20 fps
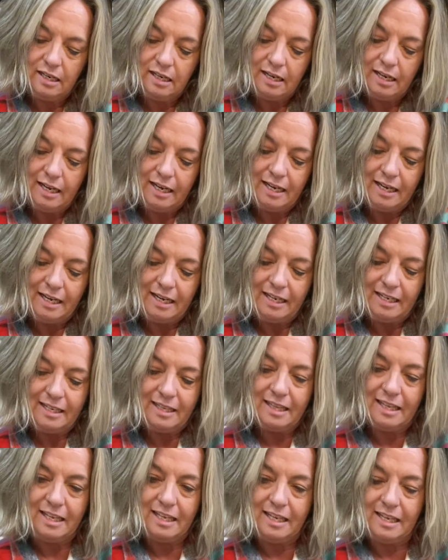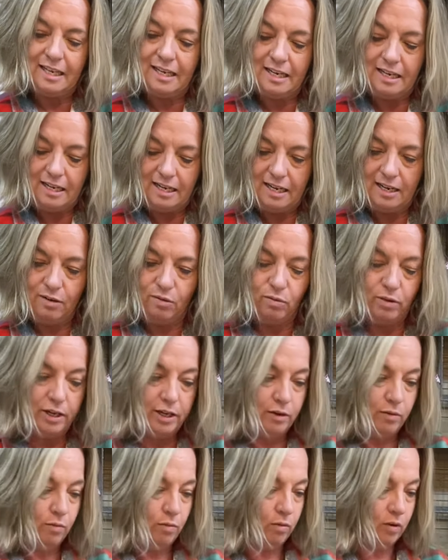and then we
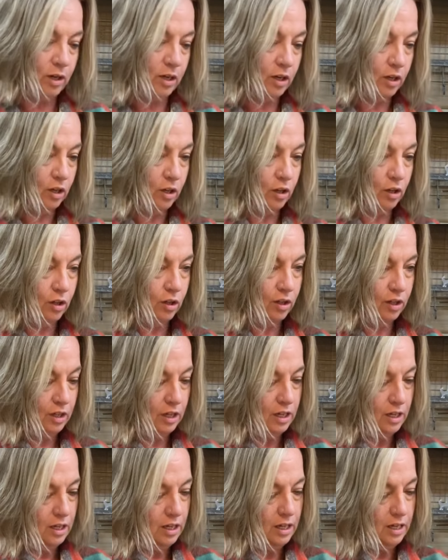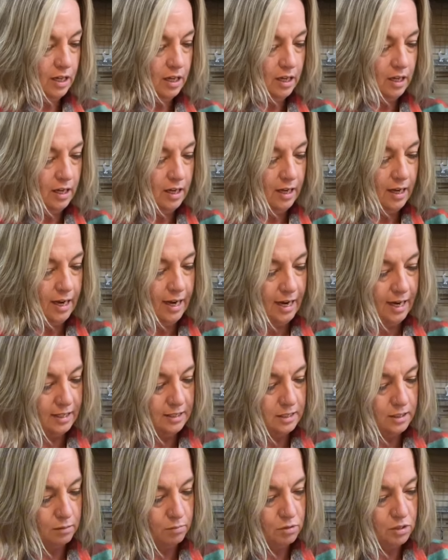will add
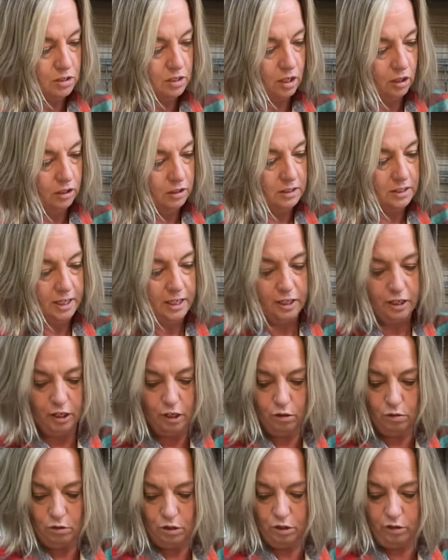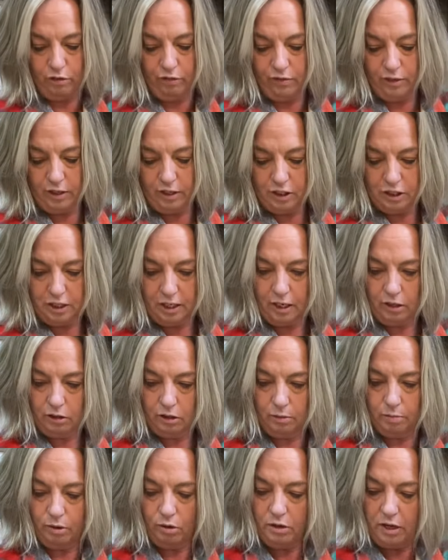some solidago to finish out the
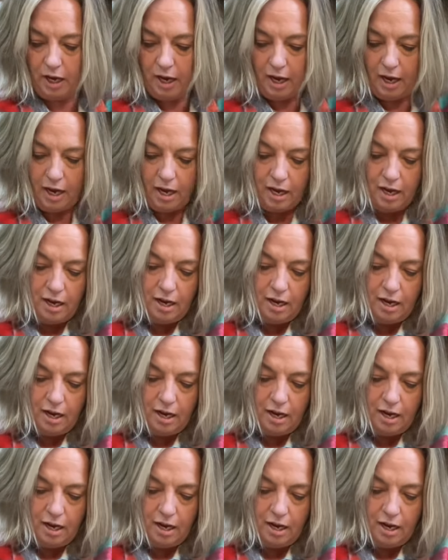bouquet,